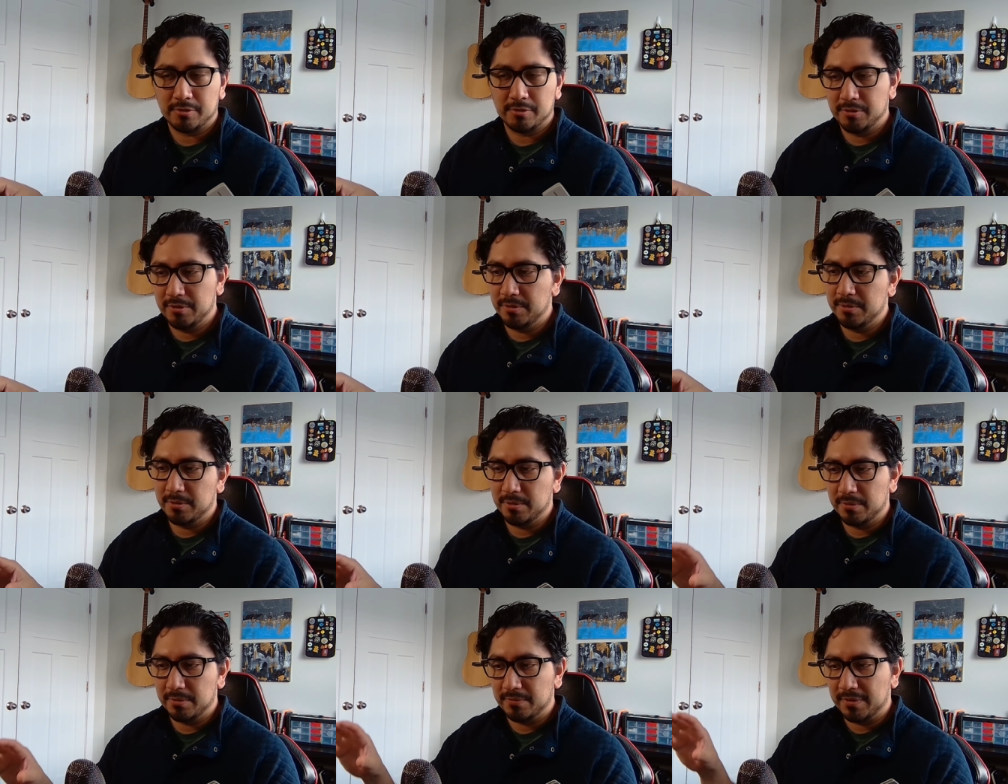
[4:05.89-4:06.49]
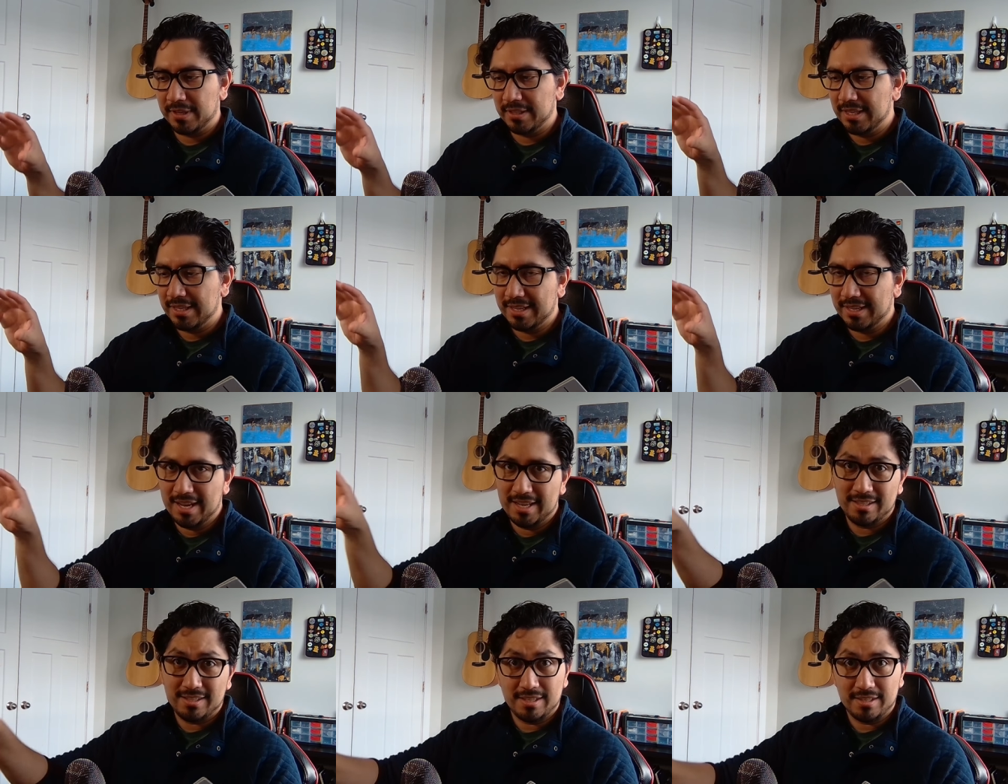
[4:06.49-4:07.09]
So you, you'll find like
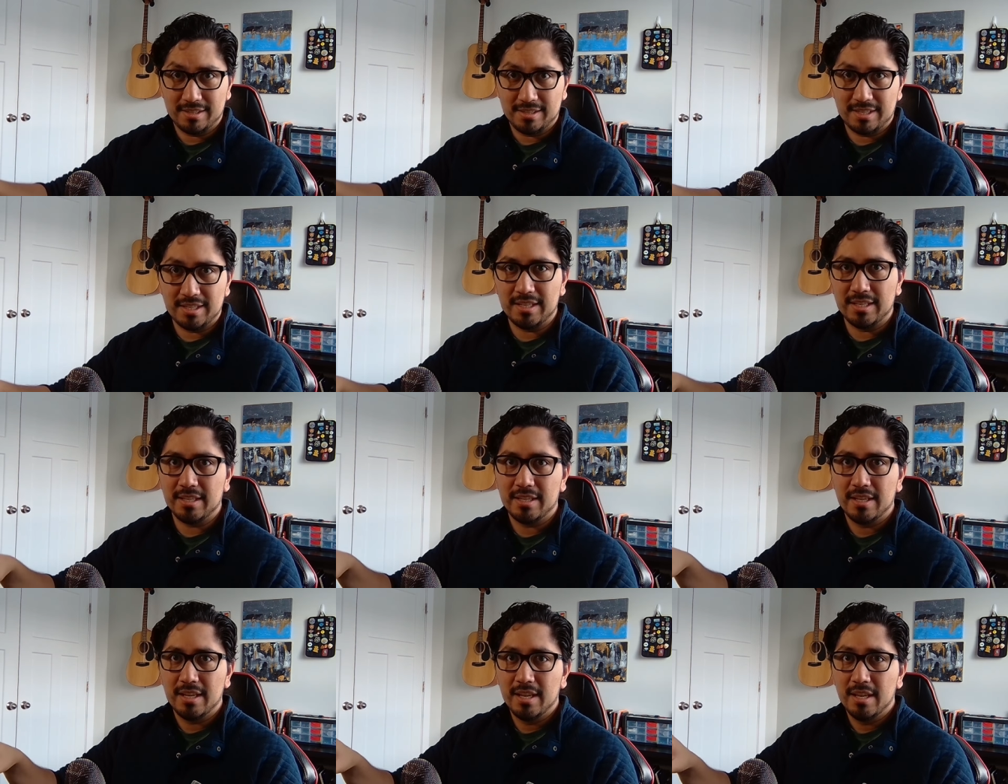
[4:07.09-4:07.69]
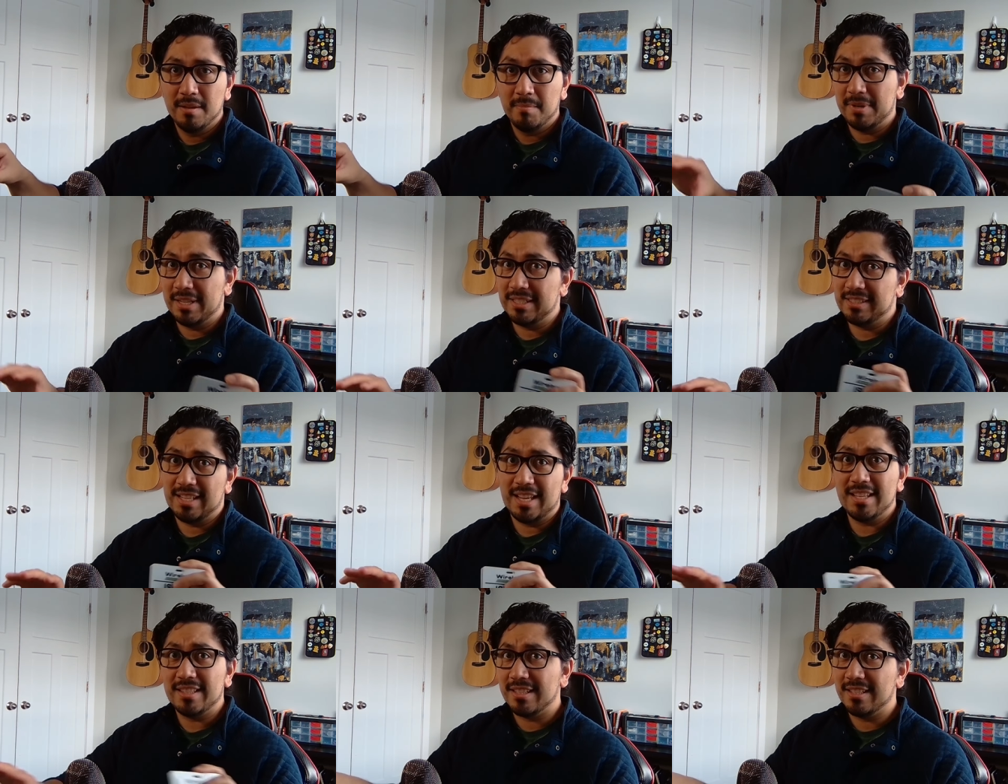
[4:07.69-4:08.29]
AT&T, but it's
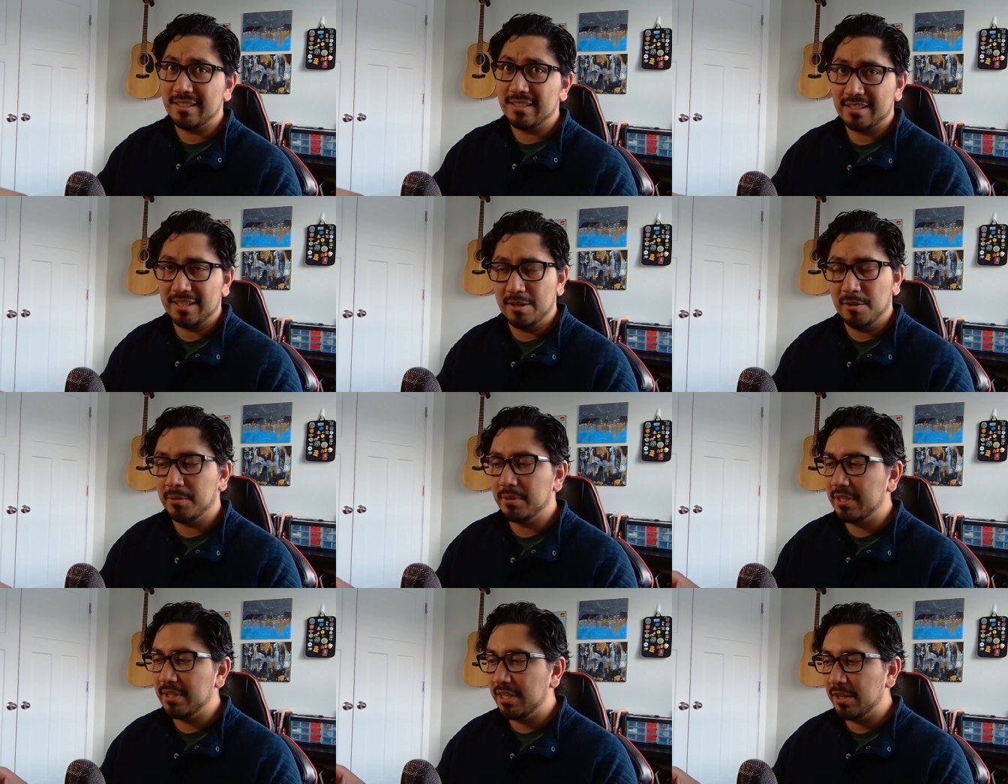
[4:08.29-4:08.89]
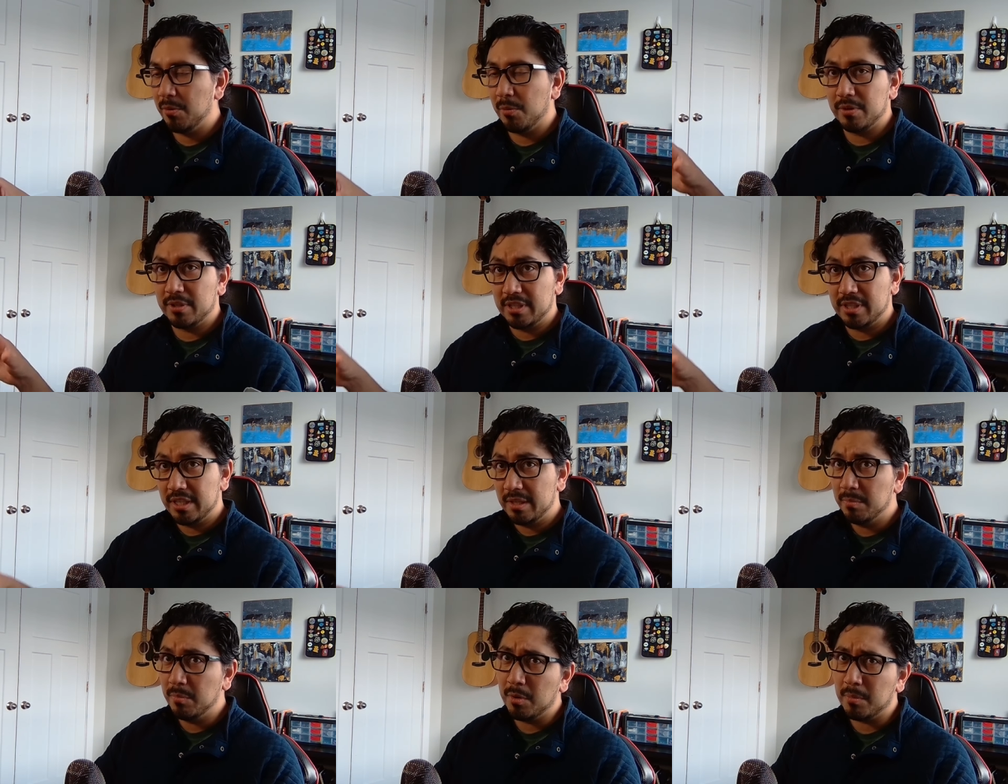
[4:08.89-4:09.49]
AT&T only or
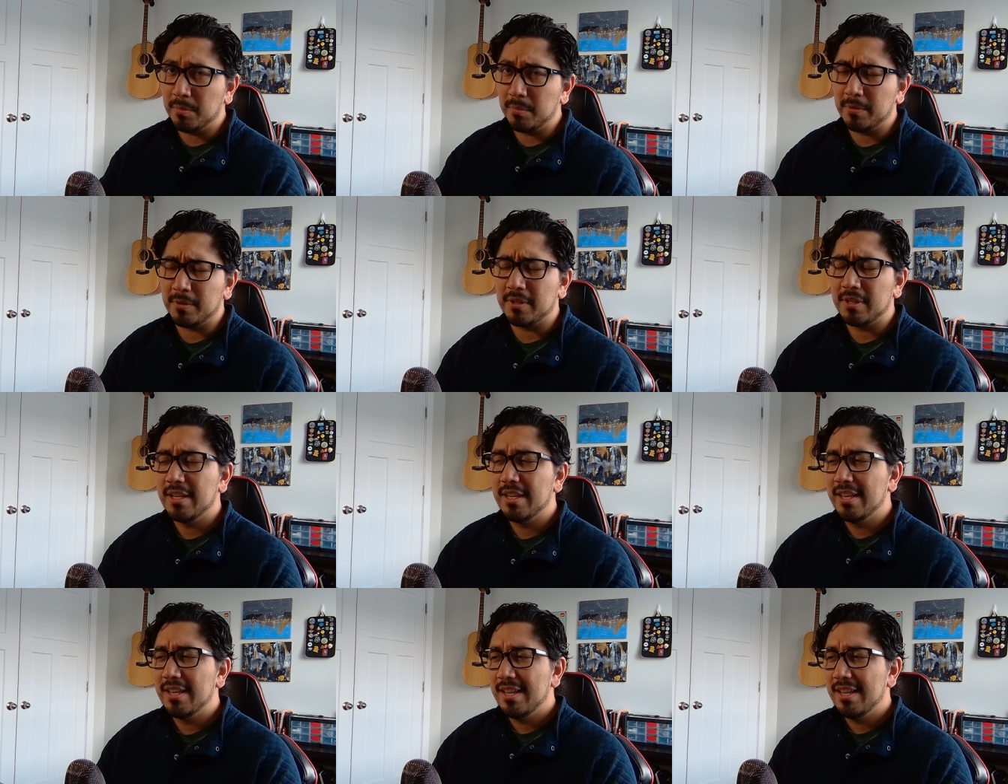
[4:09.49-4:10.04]
T-Mobile